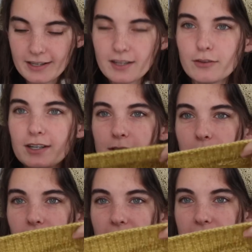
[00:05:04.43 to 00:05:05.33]
I need to thread
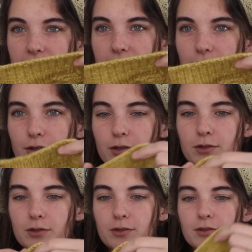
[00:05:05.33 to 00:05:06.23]
some elastic
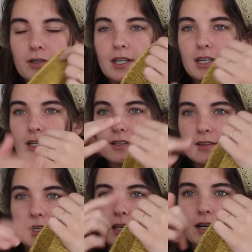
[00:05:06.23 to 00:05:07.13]
through
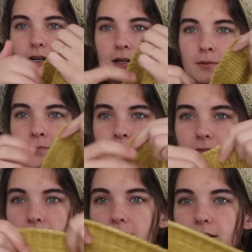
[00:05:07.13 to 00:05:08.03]
the
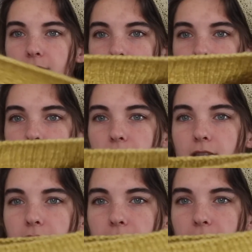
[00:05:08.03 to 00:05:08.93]
like
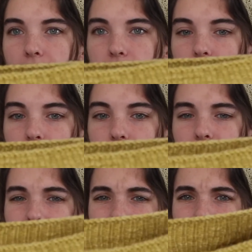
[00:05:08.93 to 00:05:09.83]
the cast off or
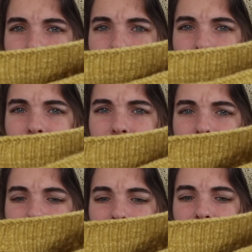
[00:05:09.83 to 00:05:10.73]
cast on.
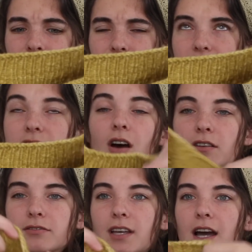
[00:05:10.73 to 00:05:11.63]
Cast
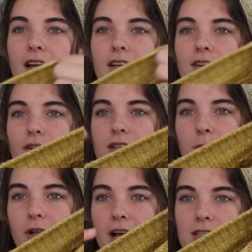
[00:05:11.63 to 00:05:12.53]
off, yeah. I need to thread
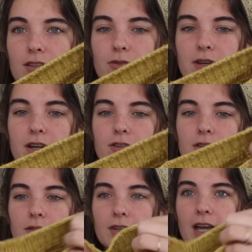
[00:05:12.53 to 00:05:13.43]
some elastic through here
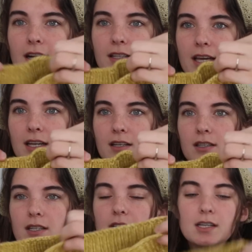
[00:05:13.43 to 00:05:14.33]
just so it kind of like
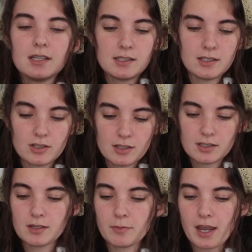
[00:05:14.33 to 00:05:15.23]

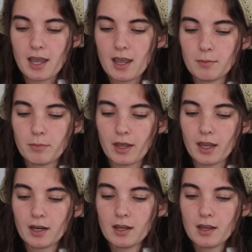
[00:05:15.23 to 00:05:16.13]
cinches to my head,
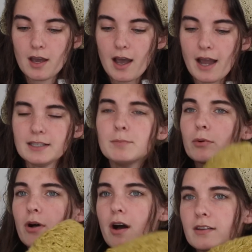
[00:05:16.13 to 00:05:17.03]
but I did
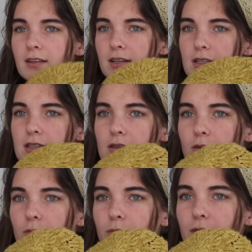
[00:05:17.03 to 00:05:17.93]
block this
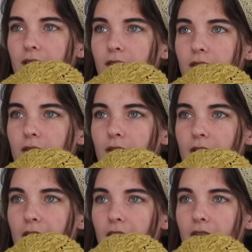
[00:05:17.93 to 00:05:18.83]
with
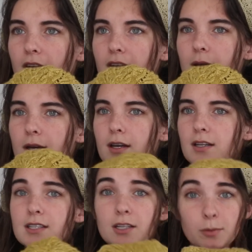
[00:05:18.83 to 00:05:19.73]
a
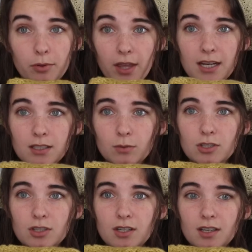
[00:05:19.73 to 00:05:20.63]
dinner plate,
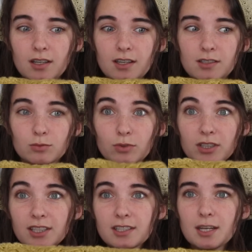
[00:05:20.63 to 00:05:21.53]
which is a
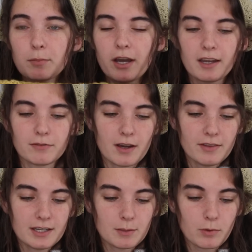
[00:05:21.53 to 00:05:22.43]
really good tip. I found
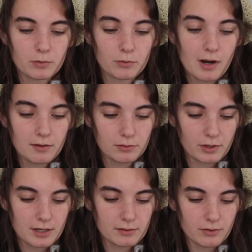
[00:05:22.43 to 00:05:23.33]
that tip on
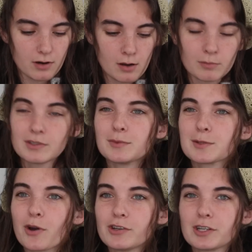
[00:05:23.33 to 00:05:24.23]
Ravelry from
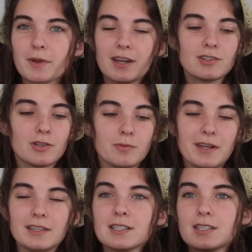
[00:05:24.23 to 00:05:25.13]
someone's project page who
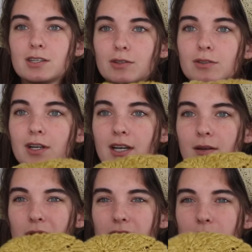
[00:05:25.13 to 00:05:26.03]
made this too,
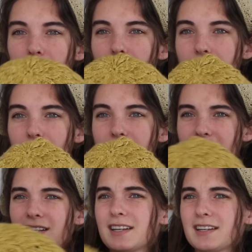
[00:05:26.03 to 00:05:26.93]
because whenever I first
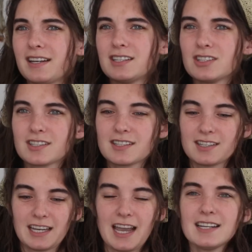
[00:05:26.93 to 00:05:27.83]
knit it, it
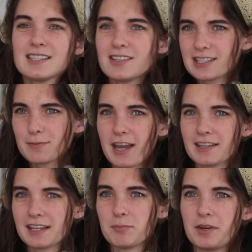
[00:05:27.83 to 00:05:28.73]
just kind of stuck to my
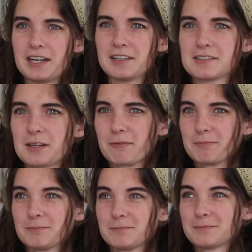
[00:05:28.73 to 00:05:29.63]
head like a beanie. I was like,
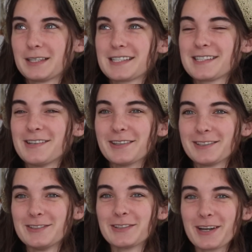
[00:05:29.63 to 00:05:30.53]
this is not
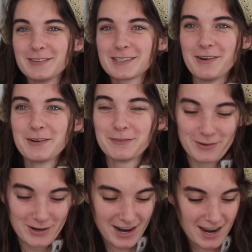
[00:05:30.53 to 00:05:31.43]
the look I was going
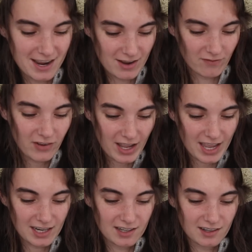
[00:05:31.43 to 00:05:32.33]
for.
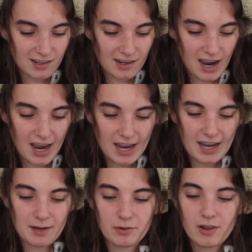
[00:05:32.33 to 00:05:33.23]
But
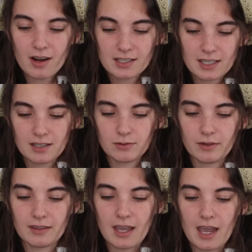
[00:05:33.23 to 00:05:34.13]
I blocked it
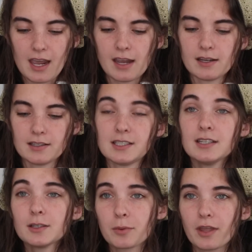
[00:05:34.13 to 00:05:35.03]
with a
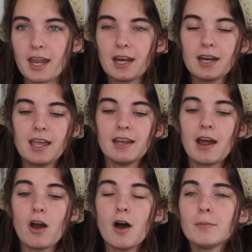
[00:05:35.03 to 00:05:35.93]
dinner plate, and
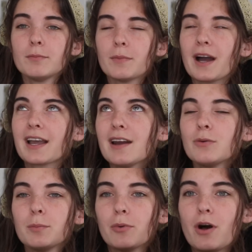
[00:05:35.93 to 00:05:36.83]
I kind of
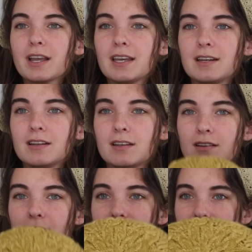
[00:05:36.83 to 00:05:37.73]
want to block it
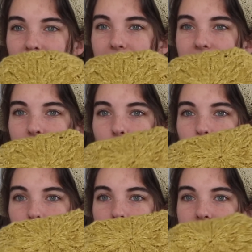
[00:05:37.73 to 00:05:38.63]
again, like
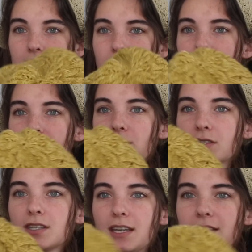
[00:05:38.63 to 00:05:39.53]
more aggressively,
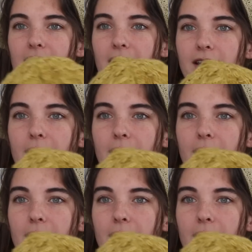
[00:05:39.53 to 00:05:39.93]
just to get that